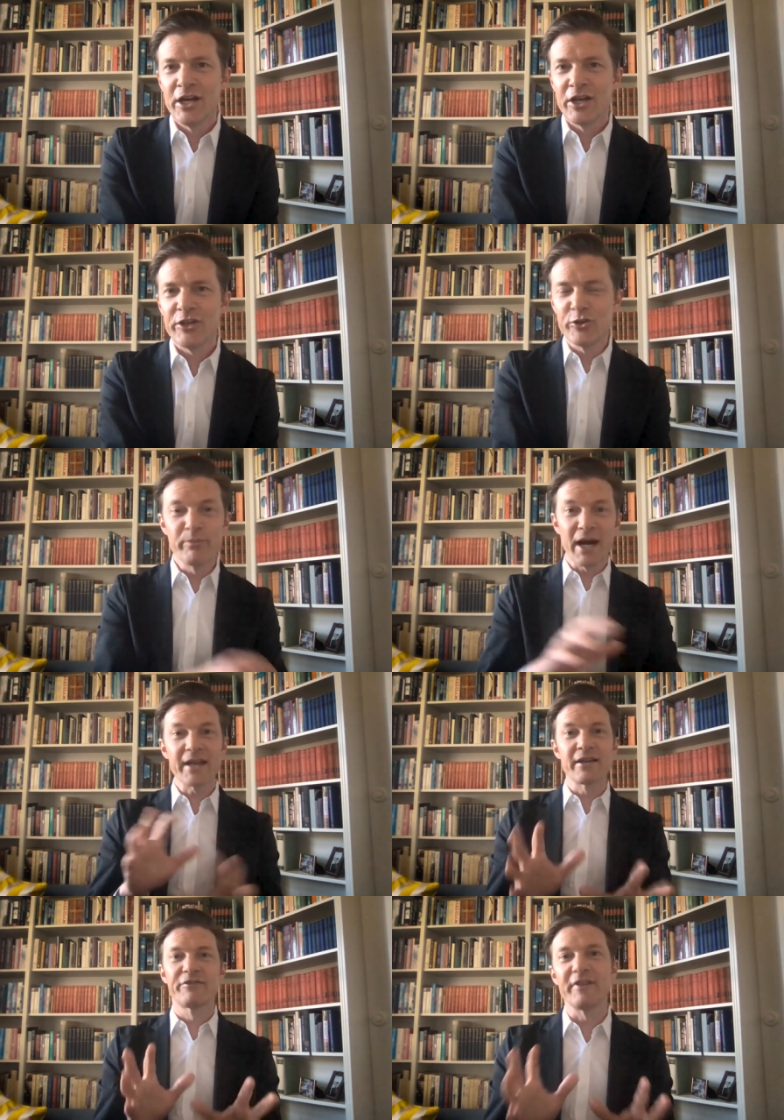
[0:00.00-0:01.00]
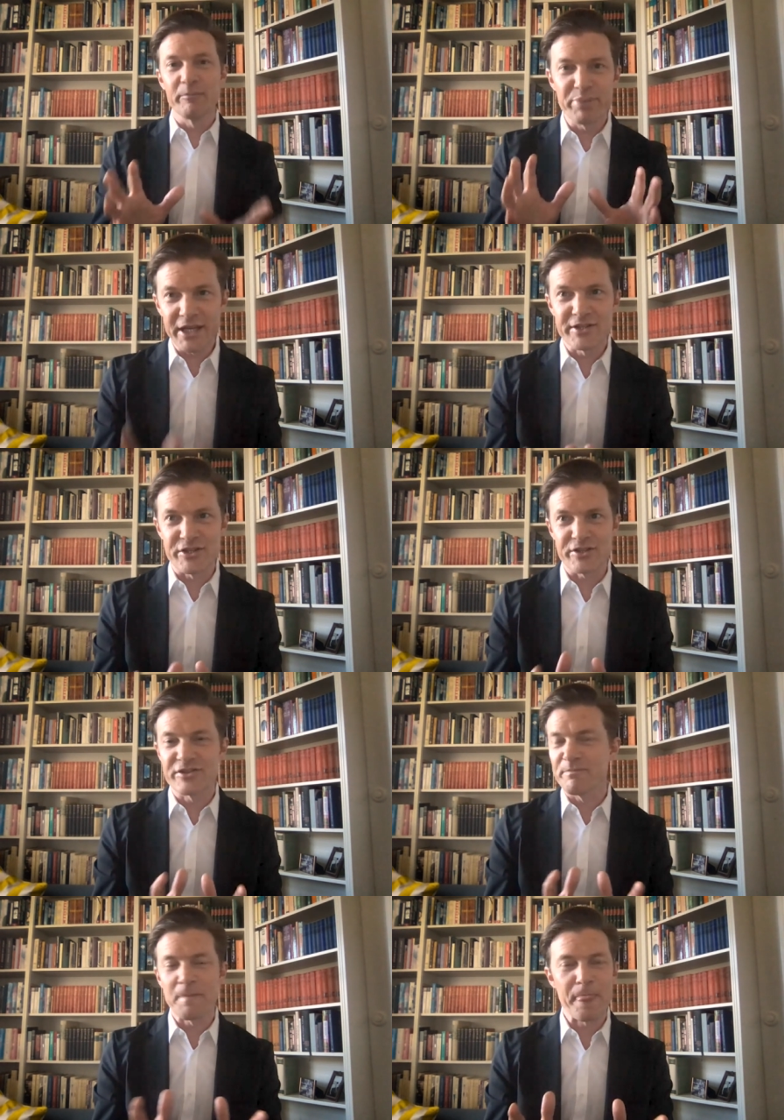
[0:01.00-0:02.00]
You might have seen
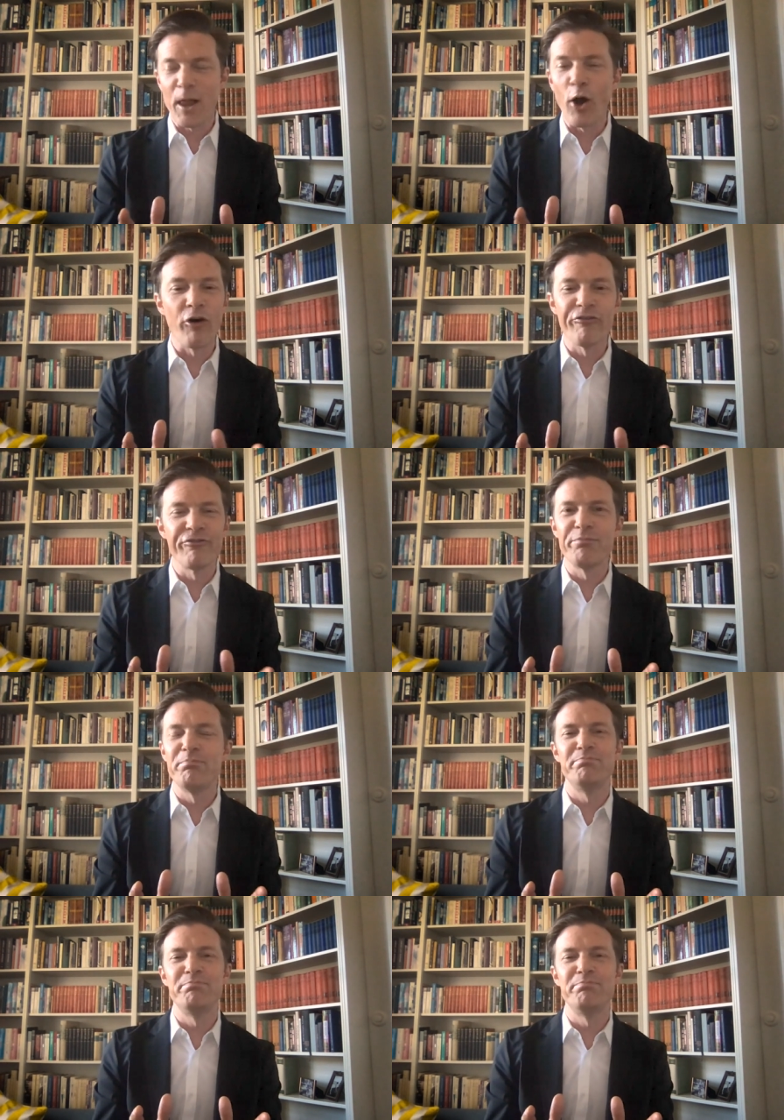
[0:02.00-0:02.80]
pictures of